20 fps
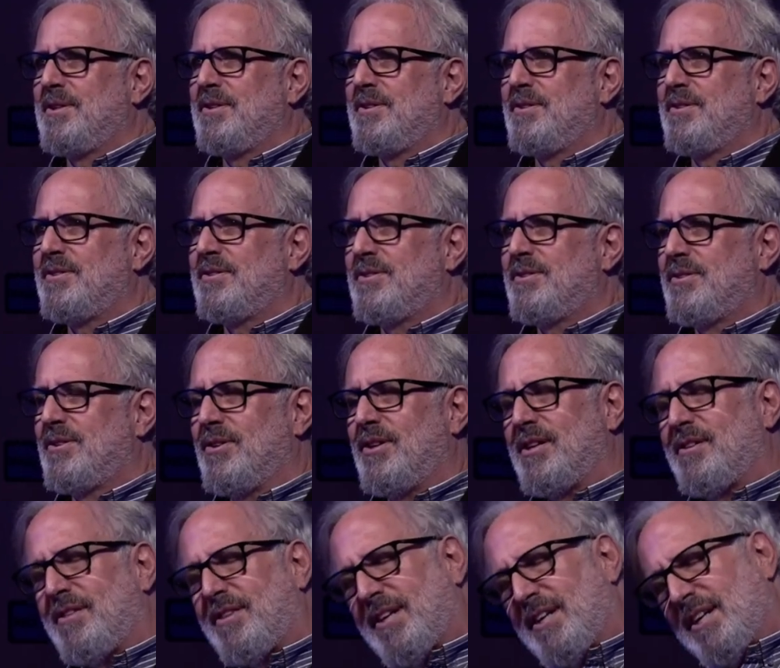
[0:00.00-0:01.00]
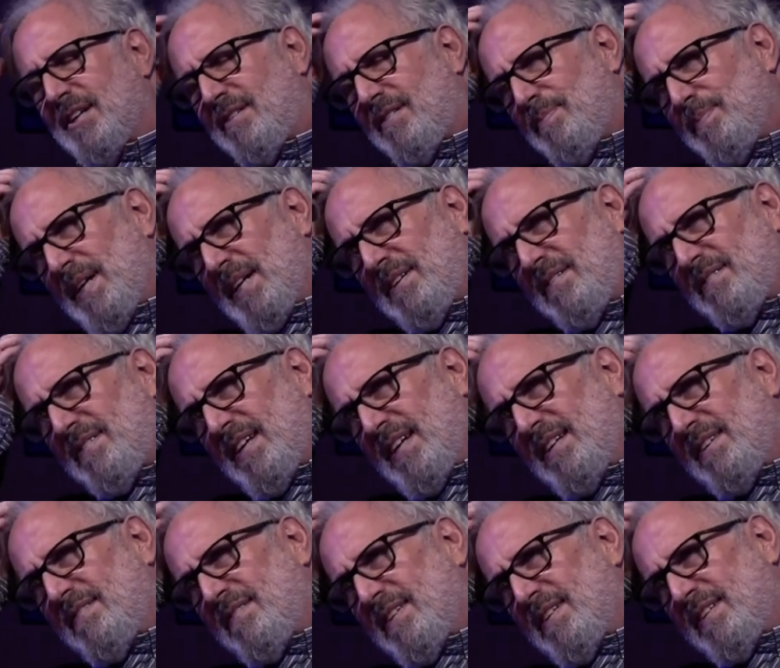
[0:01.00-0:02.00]
So I think it makes
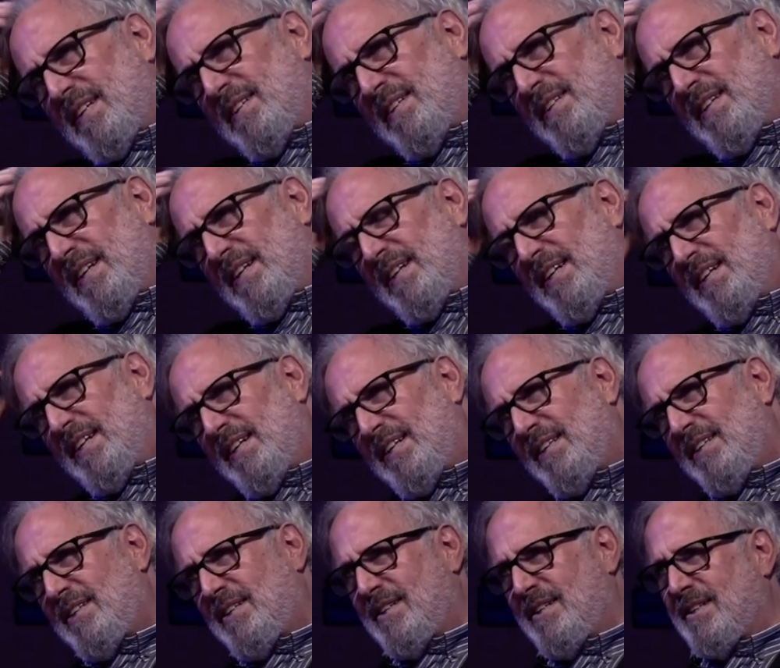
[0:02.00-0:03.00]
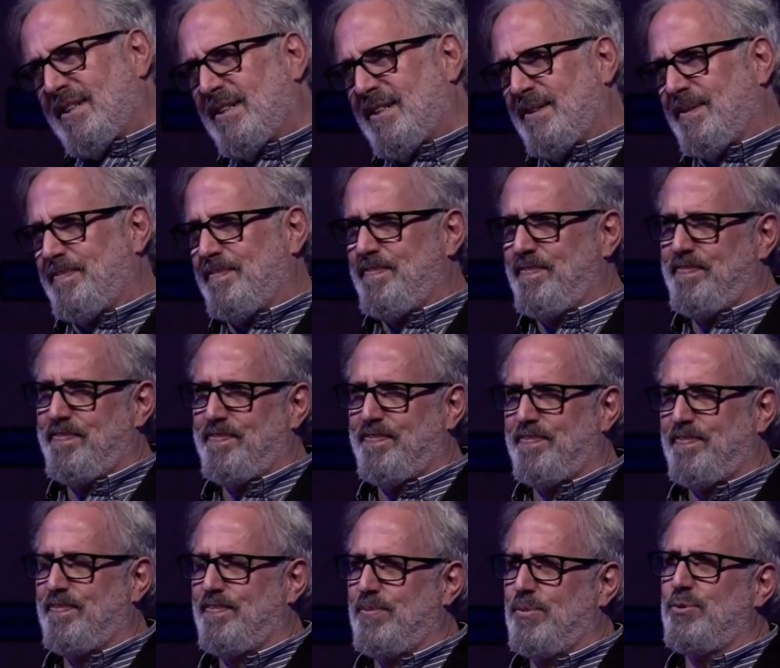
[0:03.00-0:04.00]
sense that in the Eid,
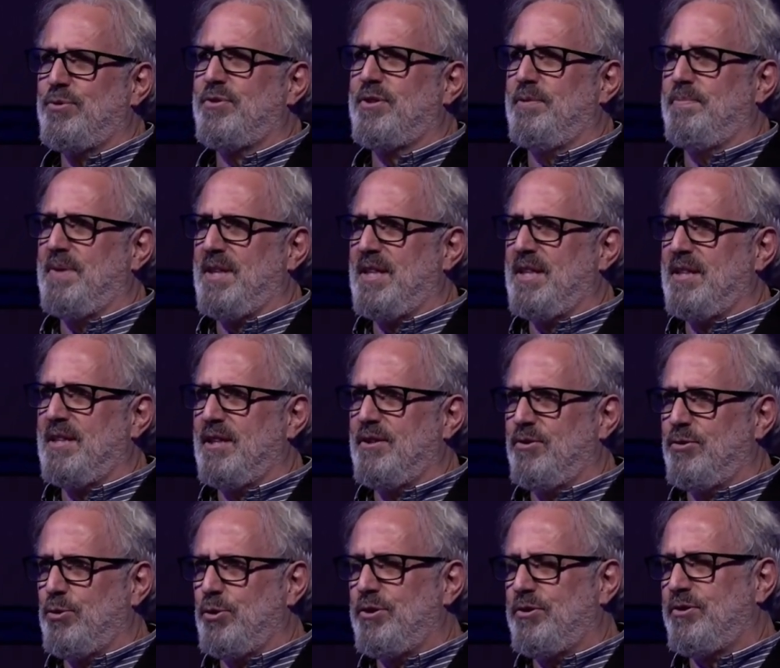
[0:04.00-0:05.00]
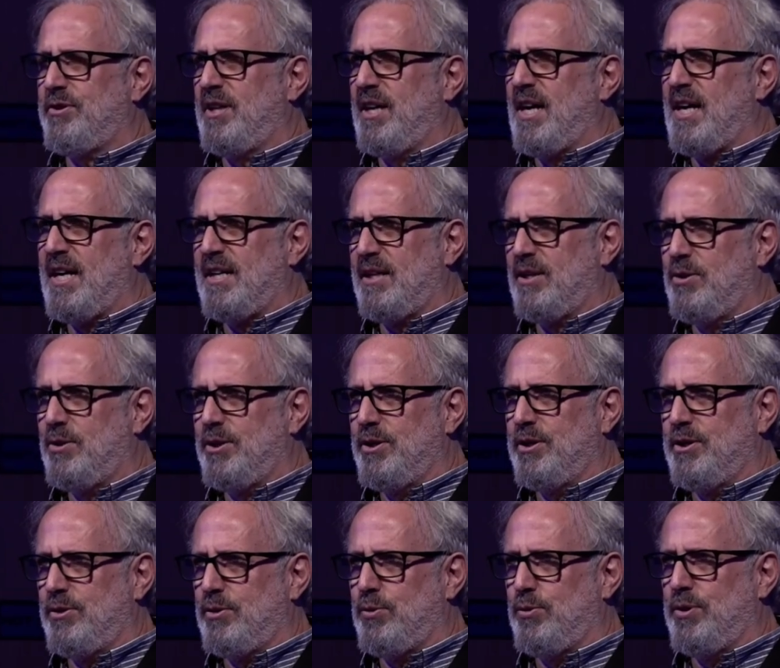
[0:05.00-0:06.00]
Muslim Eid, a Jewish guy
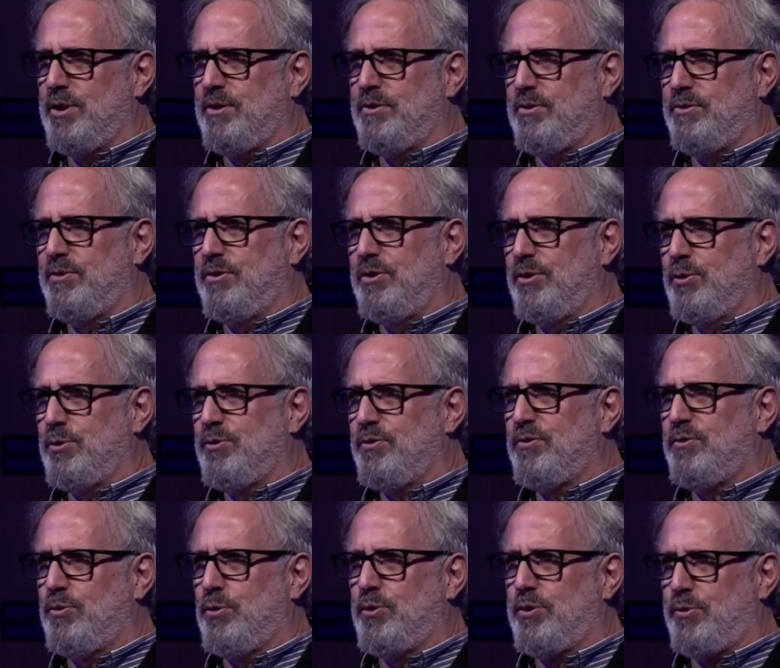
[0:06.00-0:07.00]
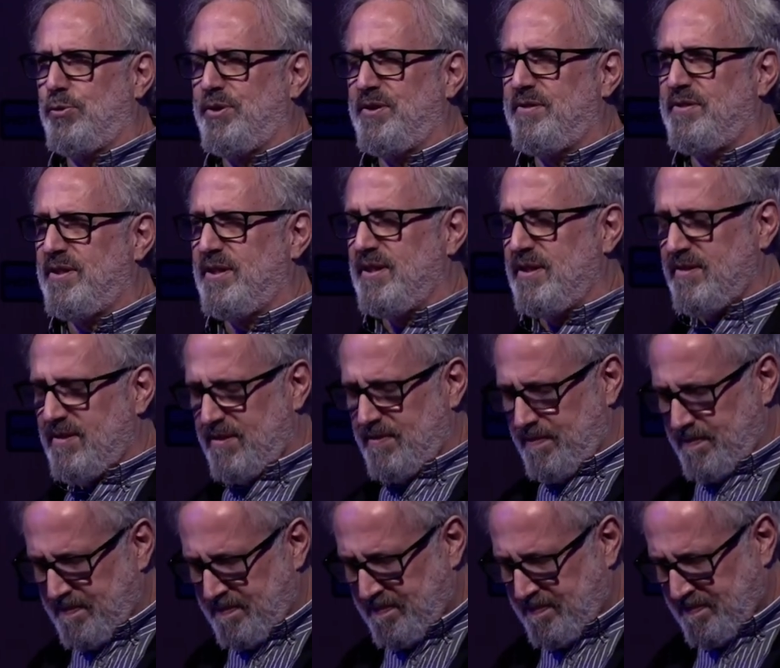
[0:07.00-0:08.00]
going to introduce two Christians.
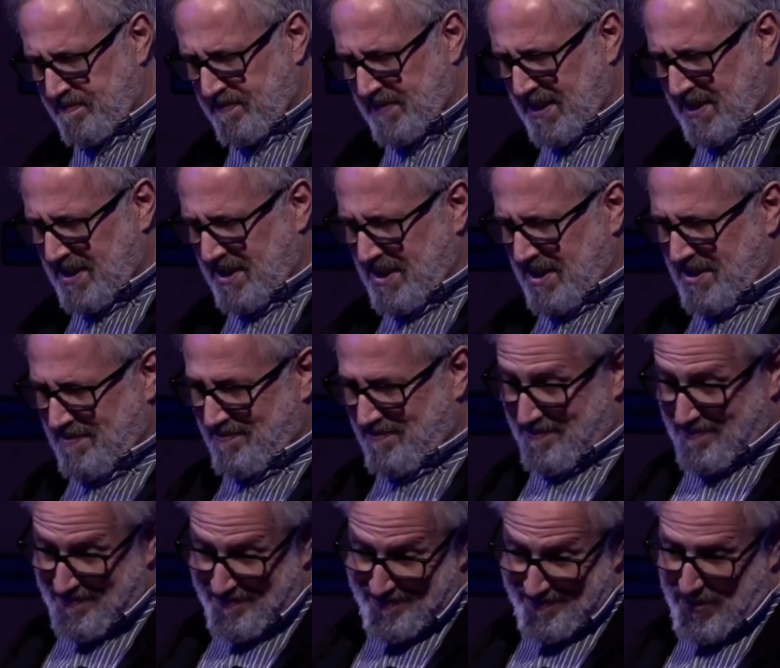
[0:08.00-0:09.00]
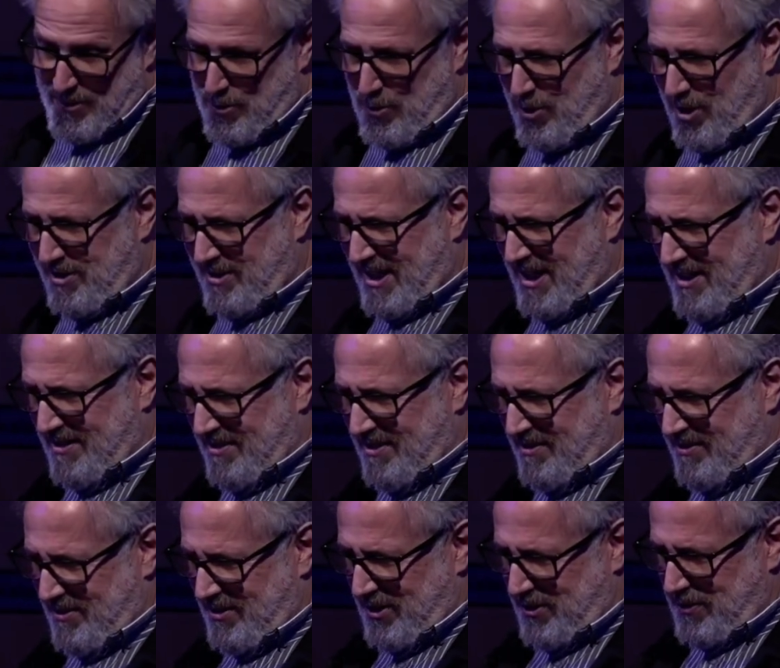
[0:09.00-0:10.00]
What else
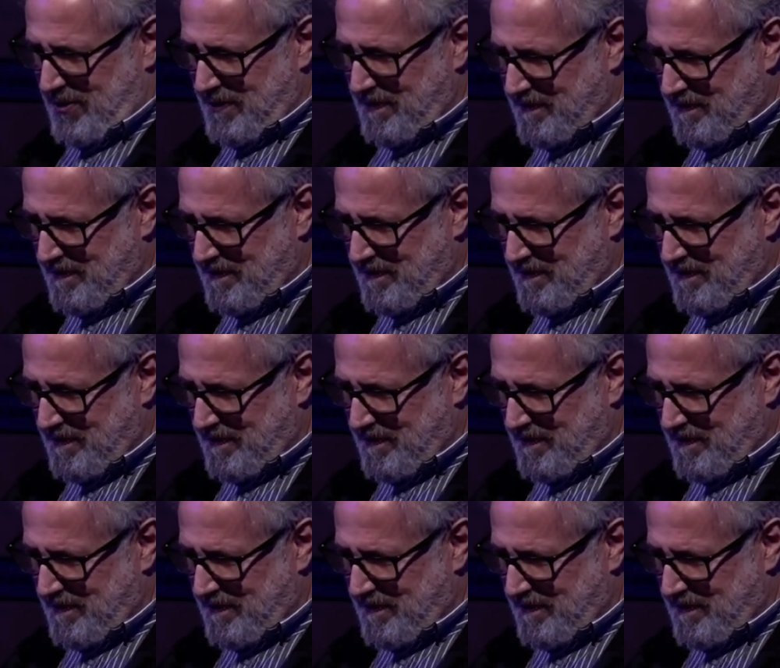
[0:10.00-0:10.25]
is new?